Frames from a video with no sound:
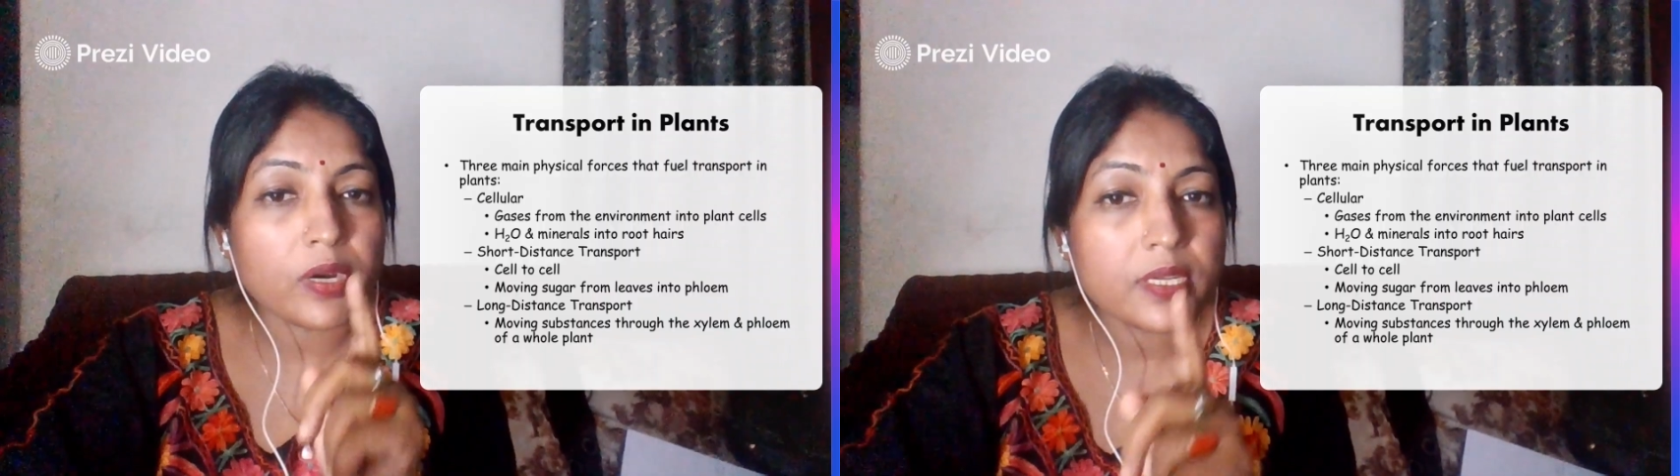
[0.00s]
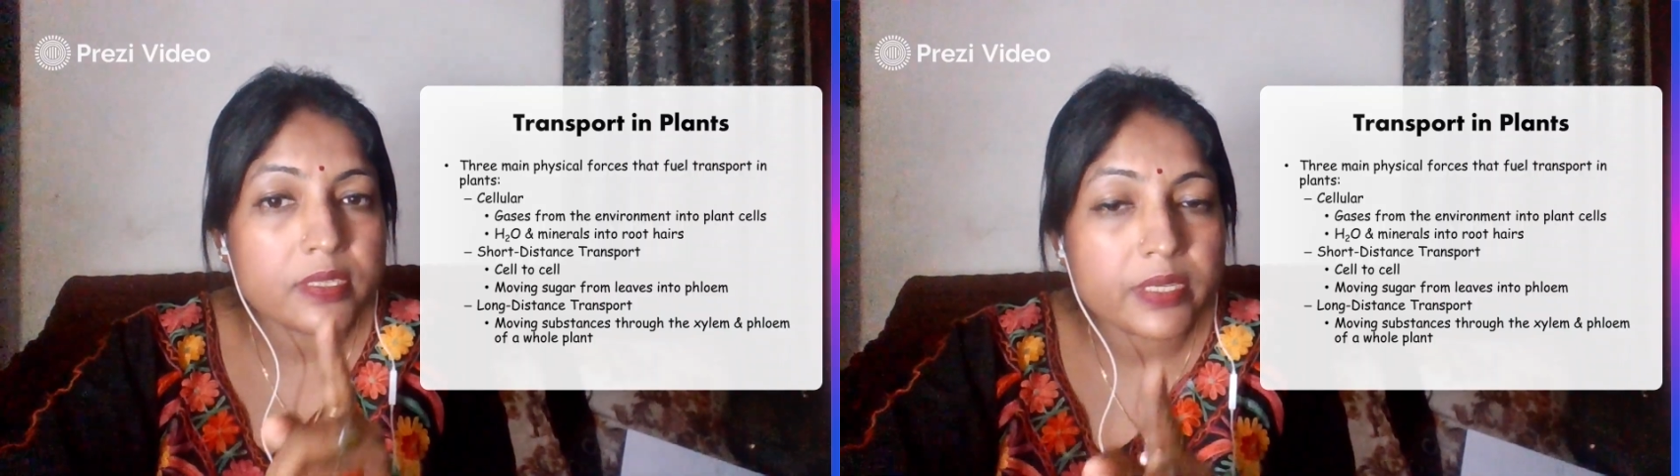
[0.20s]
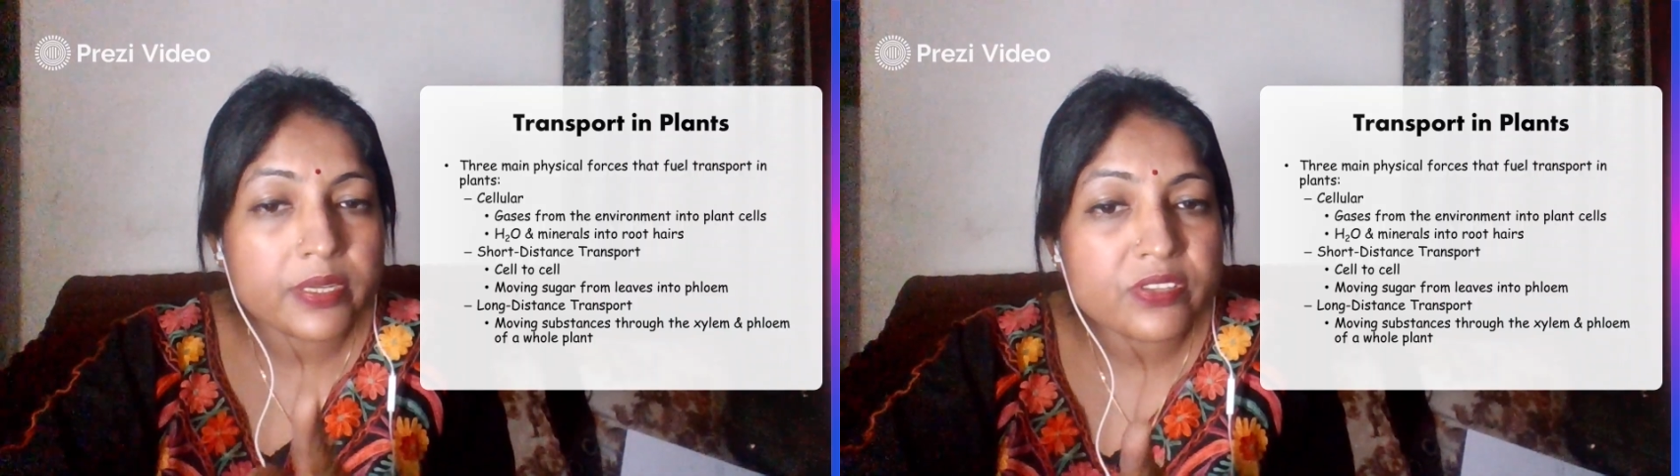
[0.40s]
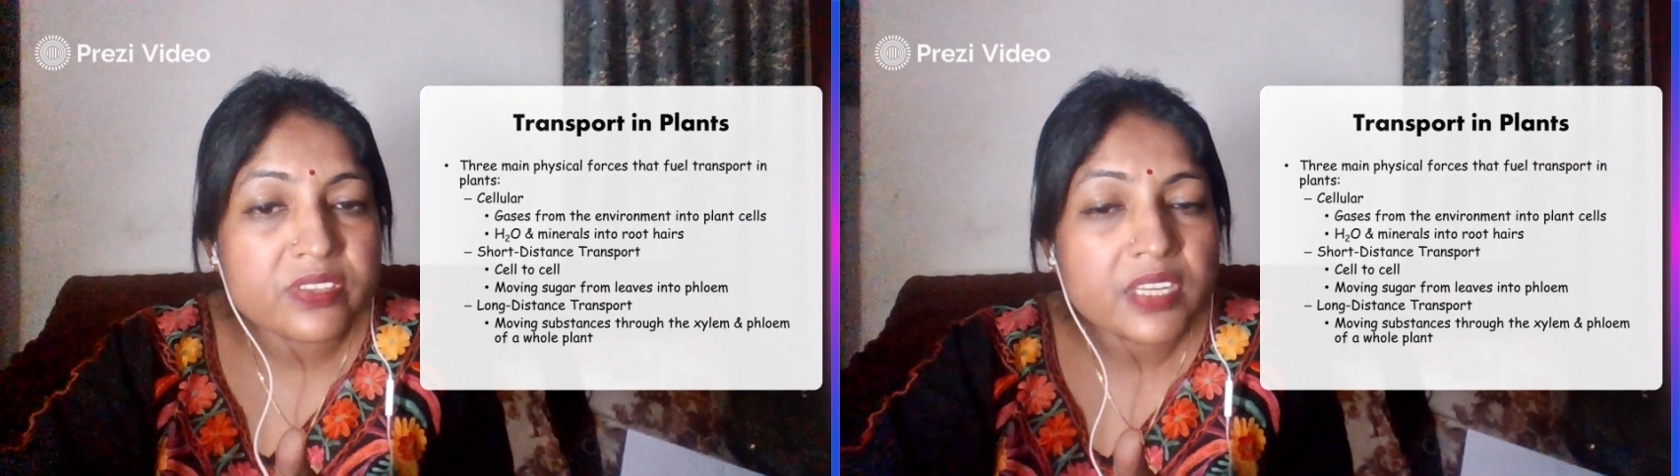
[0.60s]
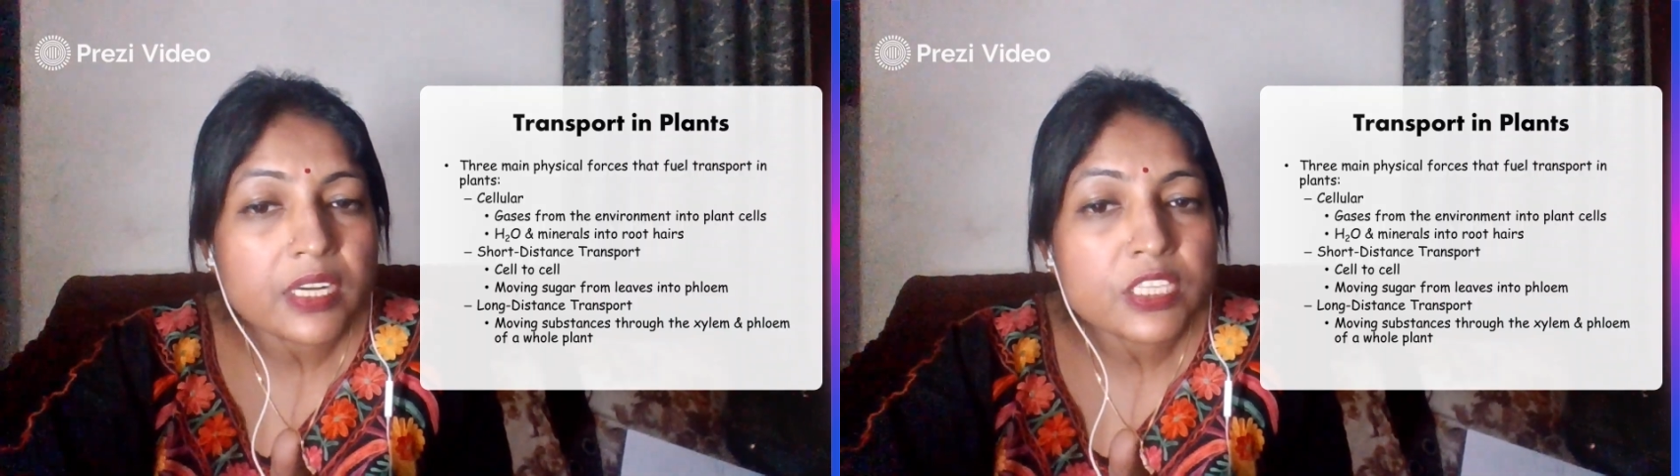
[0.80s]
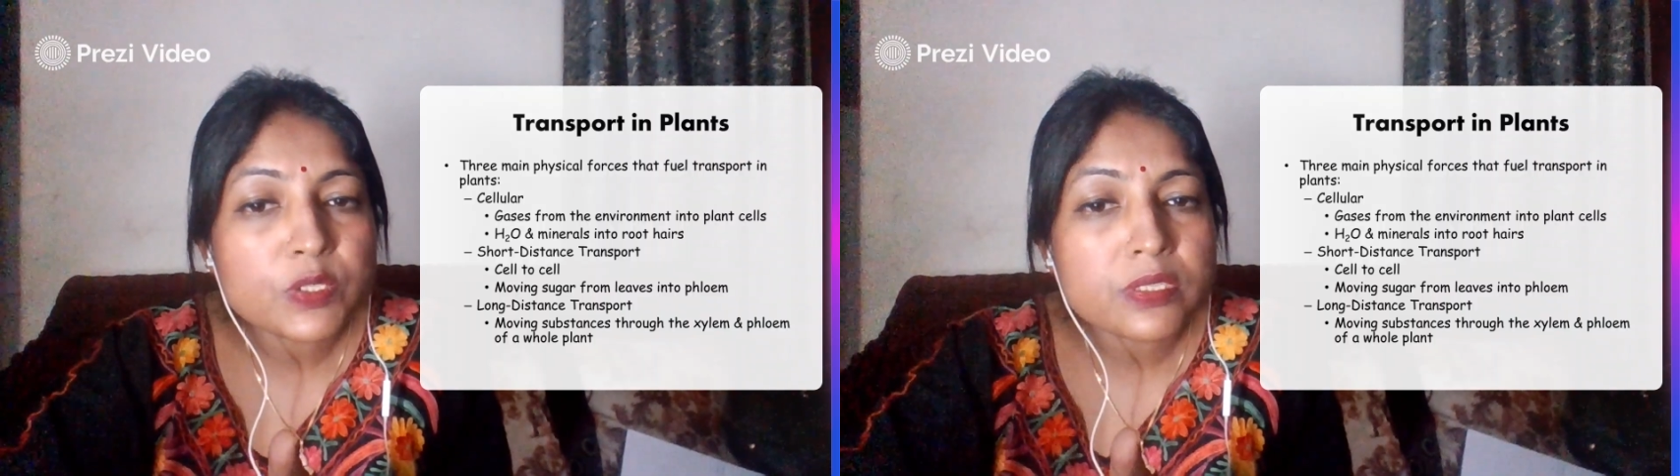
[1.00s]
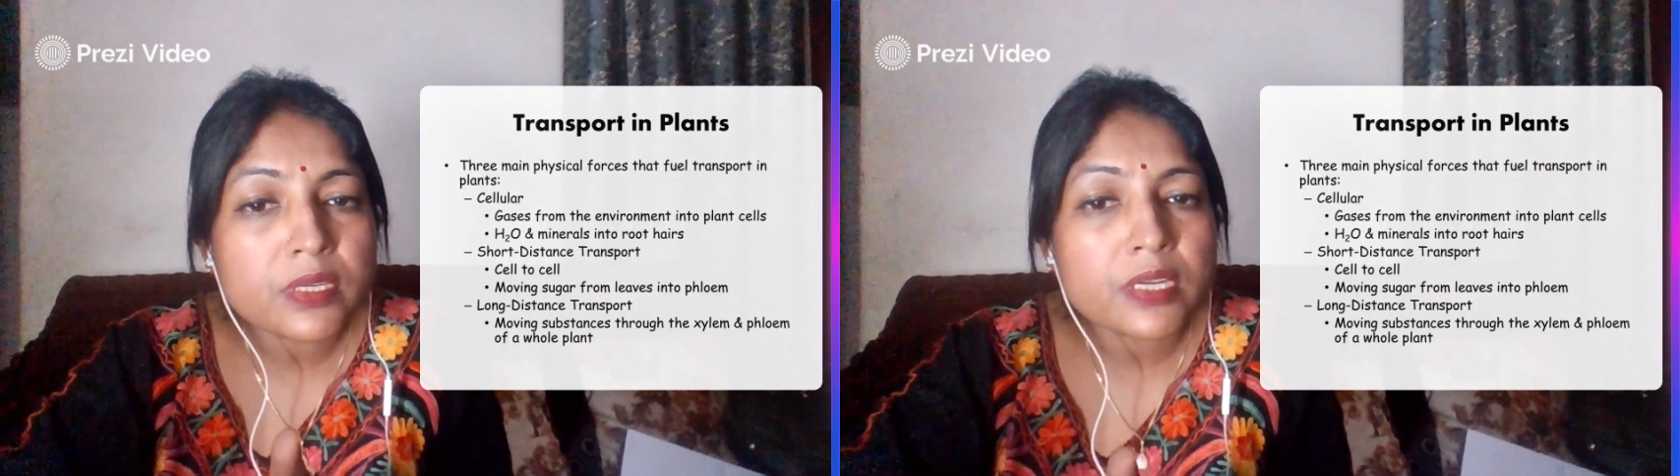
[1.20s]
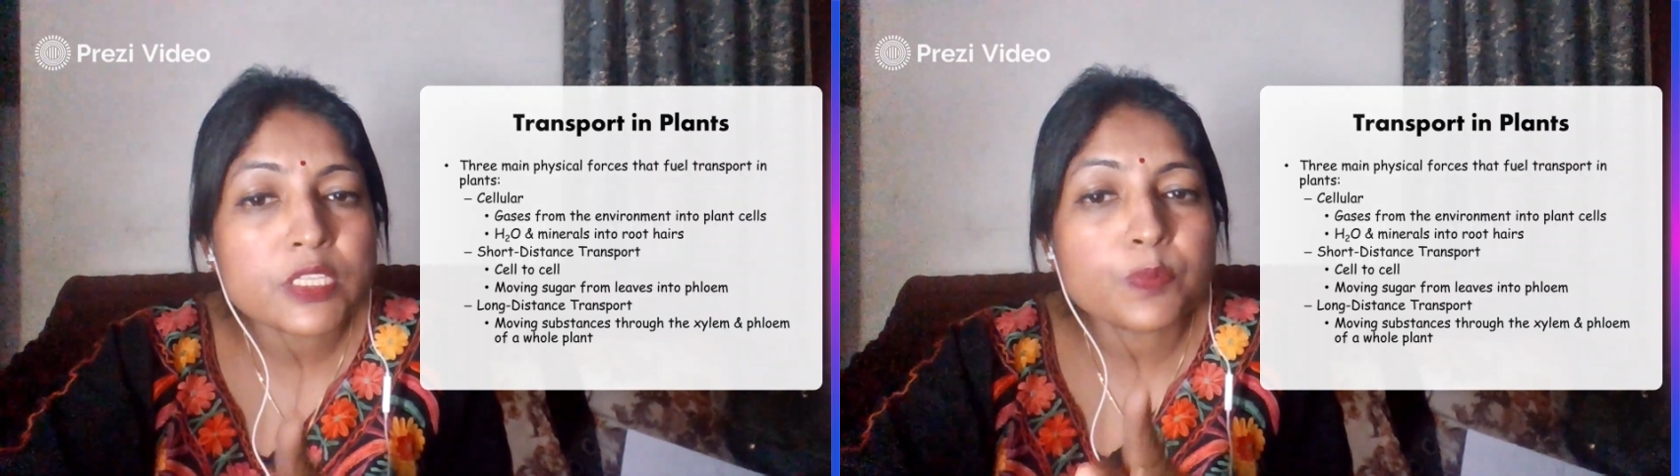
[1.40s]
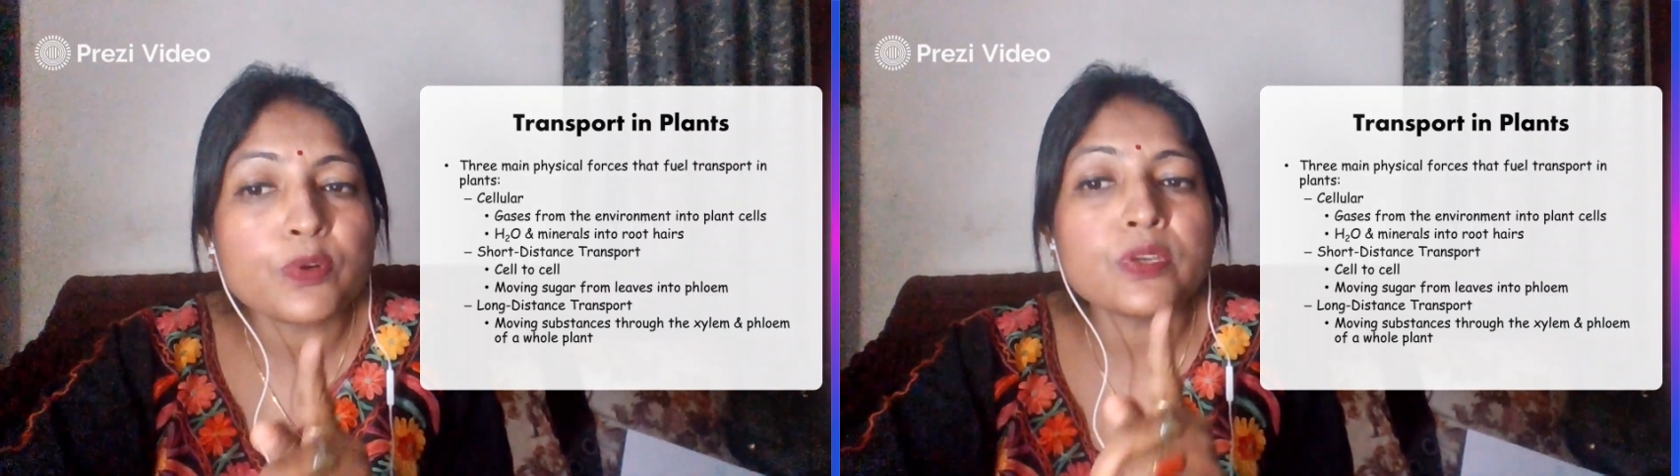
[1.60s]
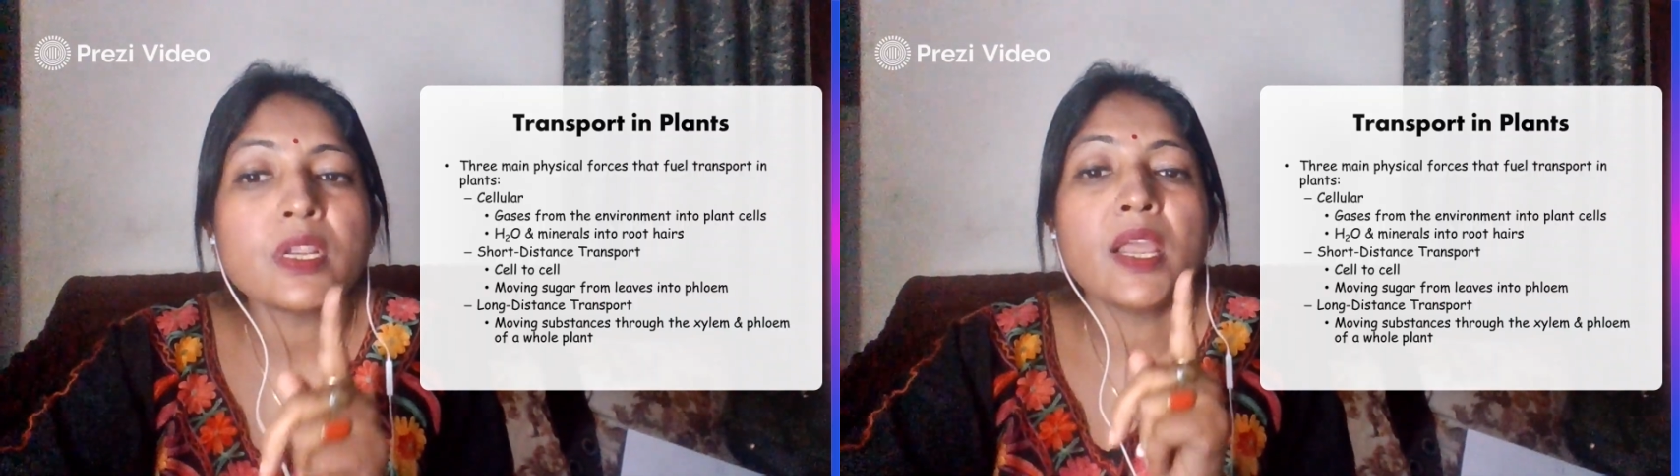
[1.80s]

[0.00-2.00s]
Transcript: distance transport,